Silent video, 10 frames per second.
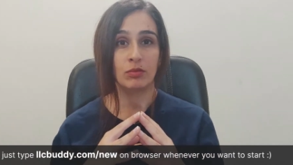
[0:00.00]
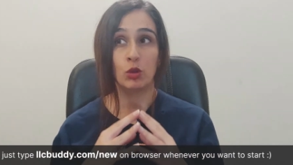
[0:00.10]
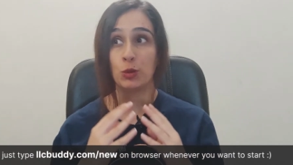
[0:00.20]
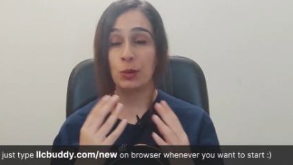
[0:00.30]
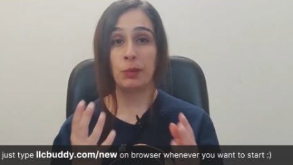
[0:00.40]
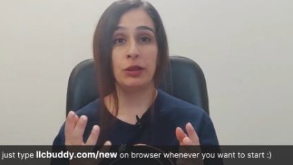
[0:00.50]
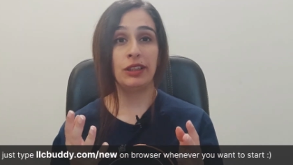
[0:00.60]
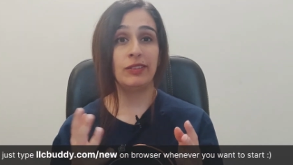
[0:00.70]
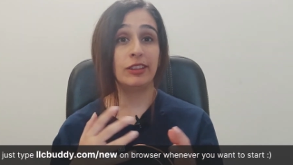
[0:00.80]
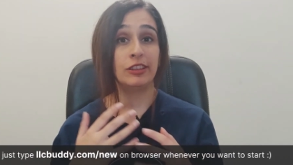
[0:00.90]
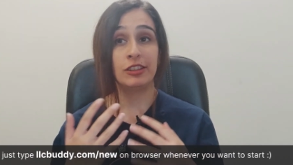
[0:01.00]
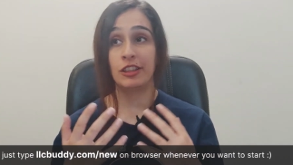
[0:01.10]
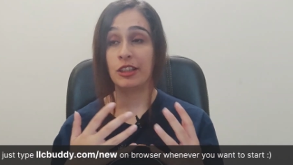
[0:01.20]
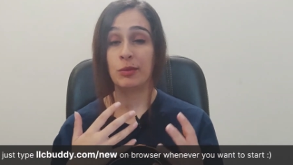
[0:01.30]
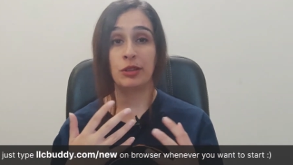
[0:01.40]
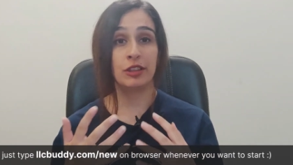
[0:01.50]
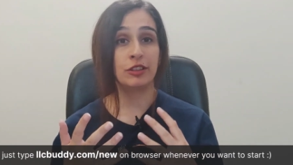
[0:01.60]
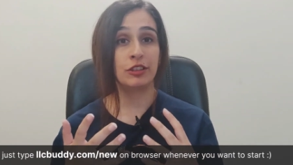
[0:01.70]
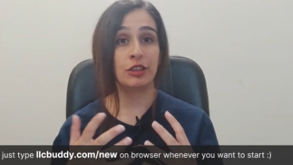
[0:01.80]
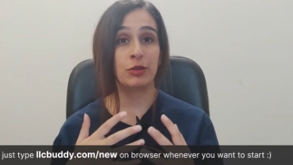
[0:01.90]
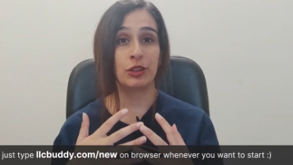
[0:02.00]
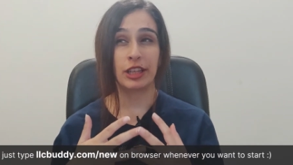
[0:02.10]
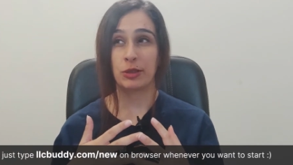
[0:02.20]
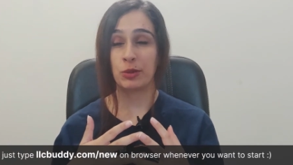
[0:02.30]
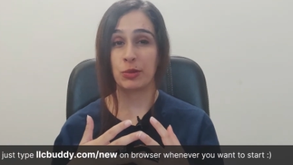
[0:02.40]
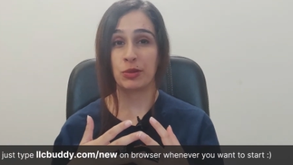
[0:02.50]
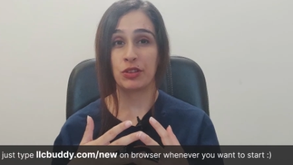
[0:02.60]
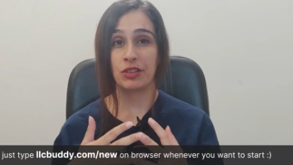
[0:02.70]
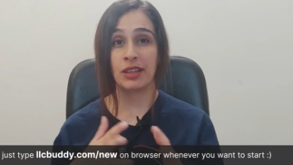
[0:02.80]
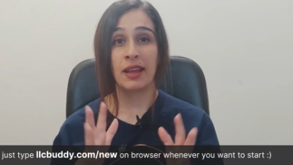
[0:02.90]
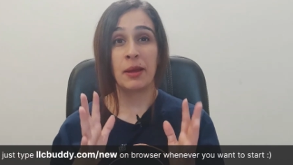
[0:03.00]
Most people believe that they're setting up their LLCs for tax purposes,